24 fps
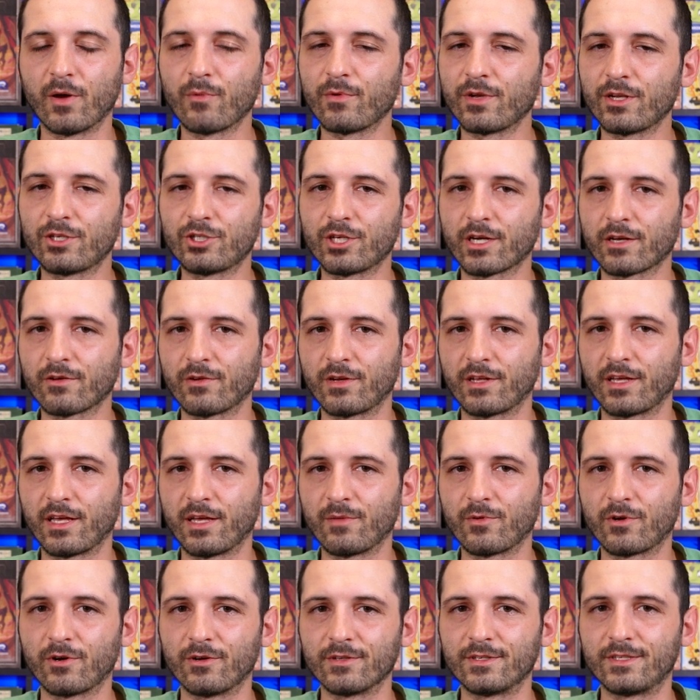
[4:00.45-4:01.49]
you might want to check out a
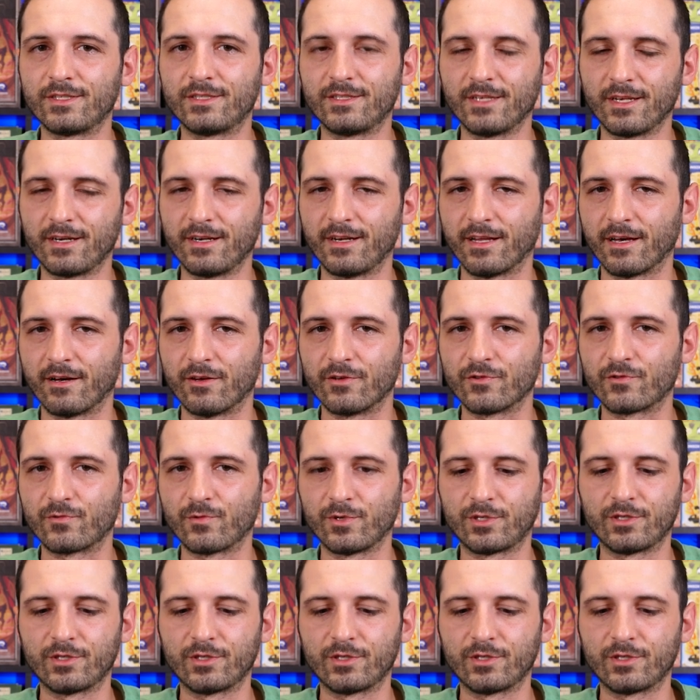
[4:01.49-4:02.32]
game called Citadels,